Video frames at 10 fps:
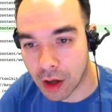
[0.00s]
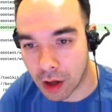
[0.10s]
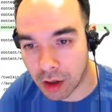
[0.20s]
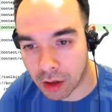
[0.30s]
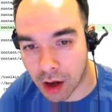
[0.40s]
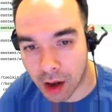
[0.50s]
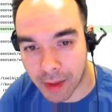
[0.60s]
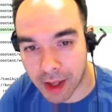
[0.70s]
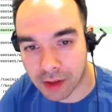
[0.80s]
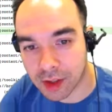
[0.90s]
I'll
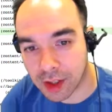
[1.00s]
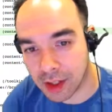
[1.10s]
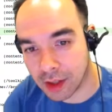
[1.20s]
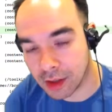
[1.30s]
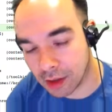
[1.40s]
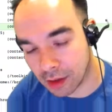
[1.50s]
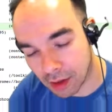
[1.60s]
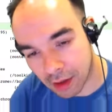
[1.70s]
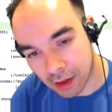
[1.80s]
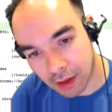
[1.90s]
comment in
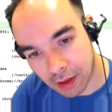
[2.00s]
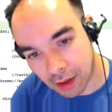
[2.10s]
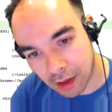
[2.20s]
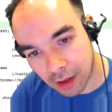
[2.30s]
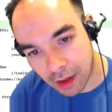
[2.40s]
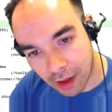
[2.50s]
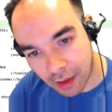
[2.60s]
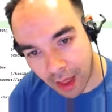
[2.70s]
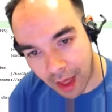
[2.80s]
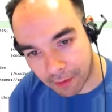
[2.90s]

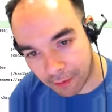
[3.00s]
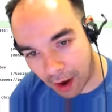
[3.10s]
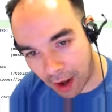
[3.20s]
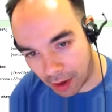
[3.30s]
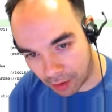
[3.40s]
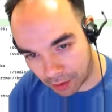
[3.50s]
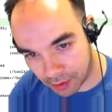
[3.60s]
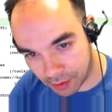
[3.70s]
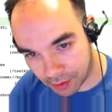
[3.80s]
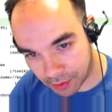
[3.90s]
that file
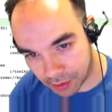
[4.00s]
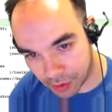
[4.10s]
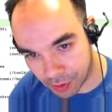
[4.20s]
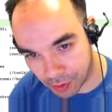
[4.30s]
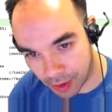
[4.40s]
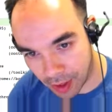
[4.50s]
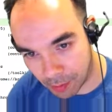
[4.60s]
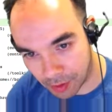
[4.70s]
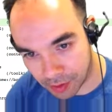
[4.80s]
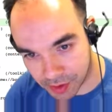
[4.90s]
to
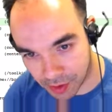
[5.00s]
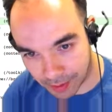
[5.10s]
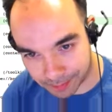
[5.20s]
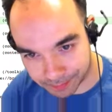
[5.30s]
help illustrate.